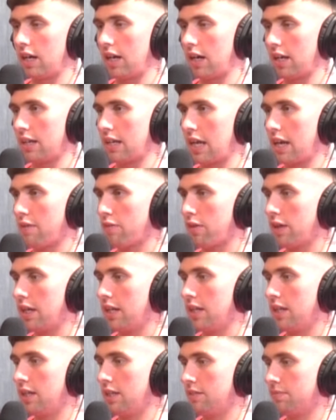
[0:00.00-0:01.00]
and
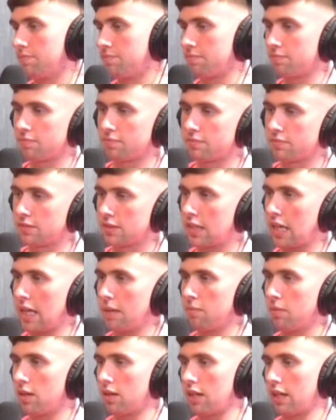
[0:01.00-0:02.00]
every
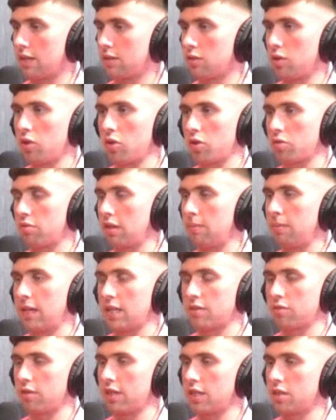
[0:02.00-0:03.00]
team had like two or three
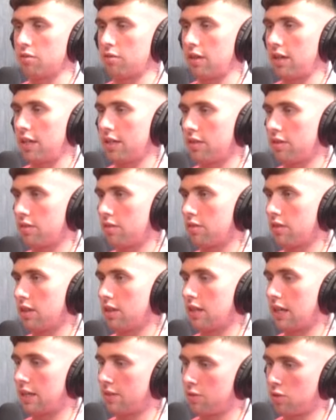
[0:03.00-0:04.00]
bikes for each rider. They
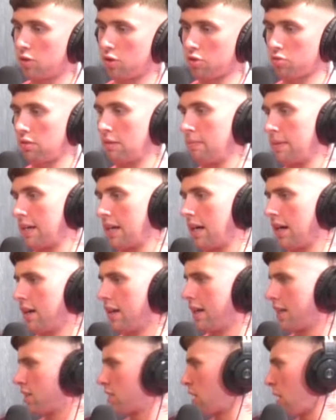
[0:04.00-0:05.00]
had like two or three
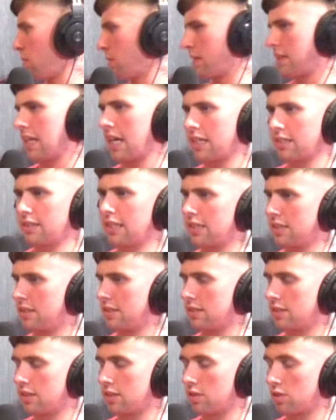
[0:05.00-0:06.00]
mechanics, a couple of
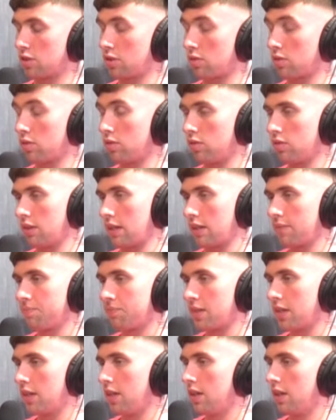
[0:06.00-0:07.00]
technicians, and you're sort of going like
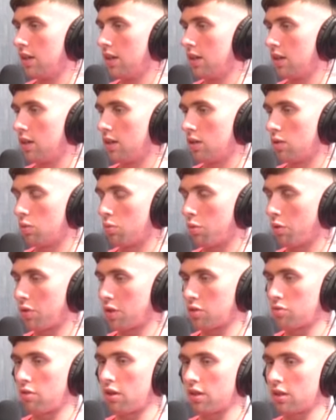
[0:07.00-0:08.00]
we're
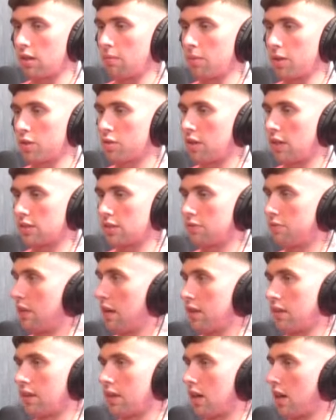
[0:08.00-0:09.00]
just rocking up on a transit
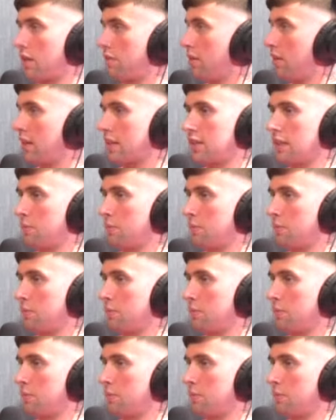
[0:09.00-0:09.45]
van in the caravan like